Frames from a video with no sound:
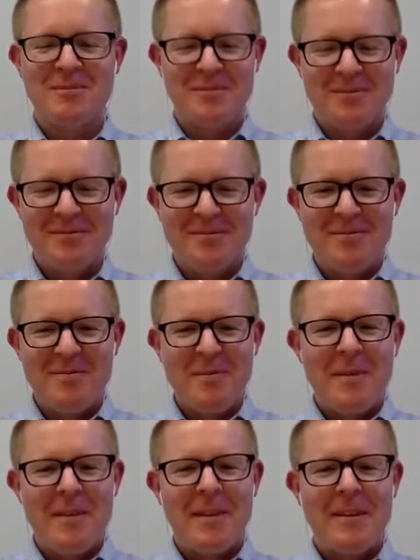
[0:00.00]

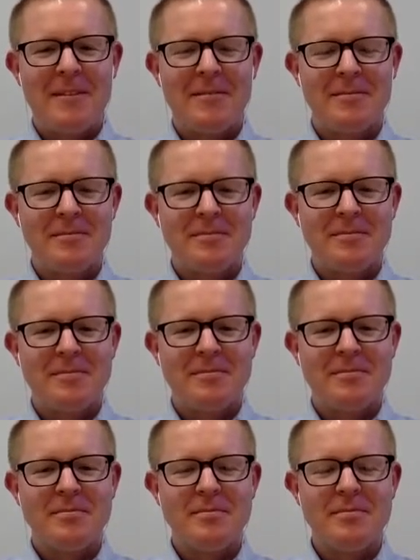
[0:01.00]

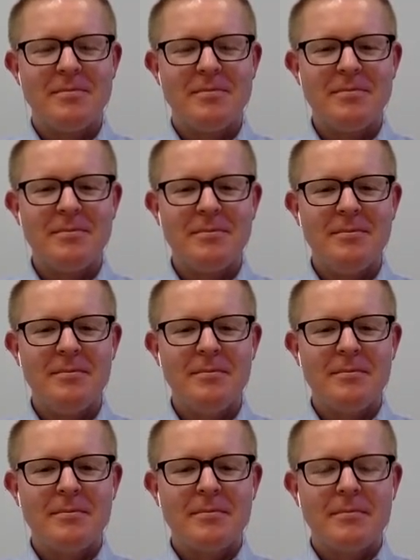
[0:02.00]

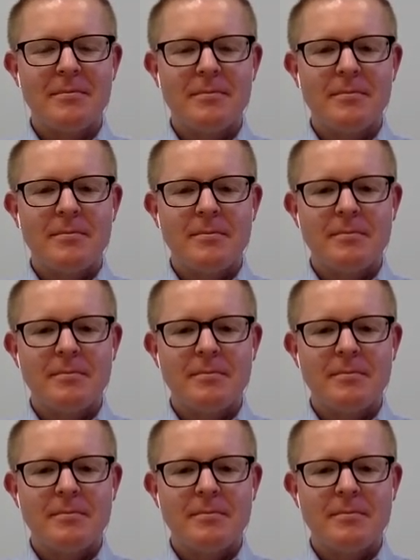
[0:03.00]
This person isn't speaking.